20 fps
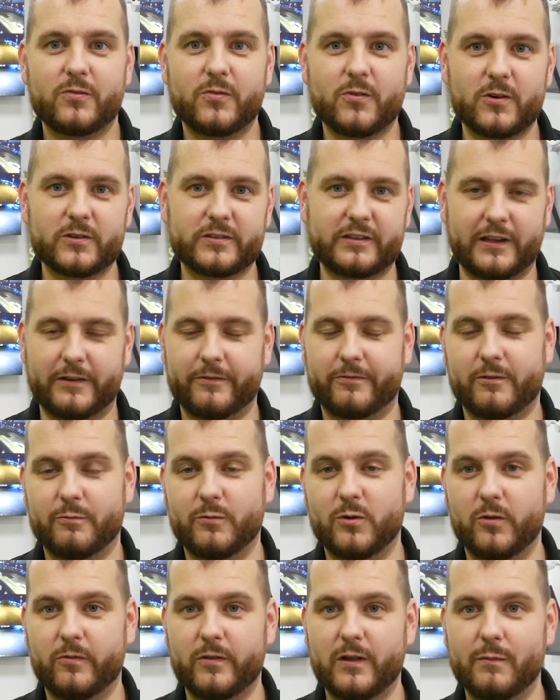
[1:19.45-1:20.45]
force leave,
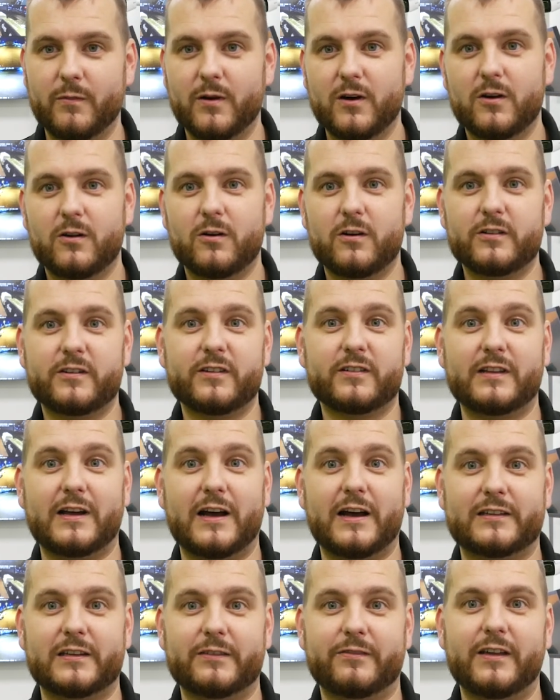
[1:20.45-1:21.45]
remove them, or just
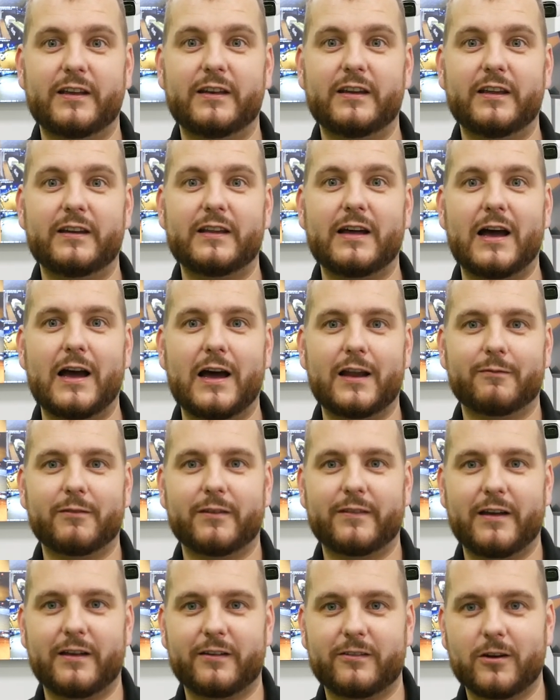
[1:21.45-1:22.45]
ask if they need a hand
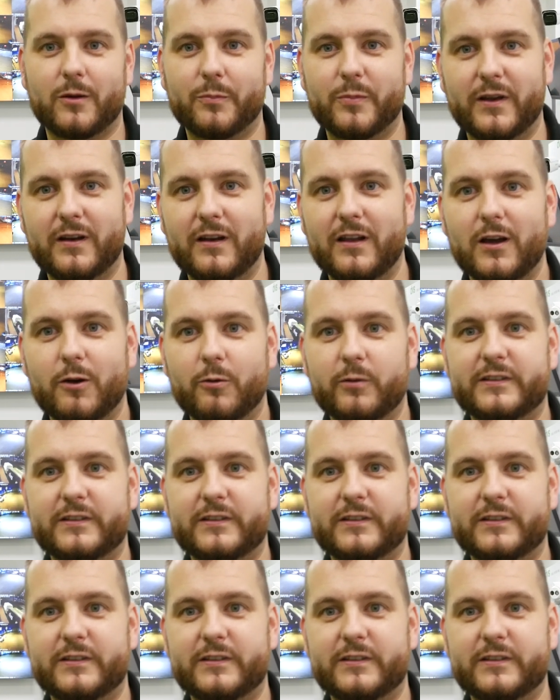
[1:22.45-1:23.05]
with their shopping,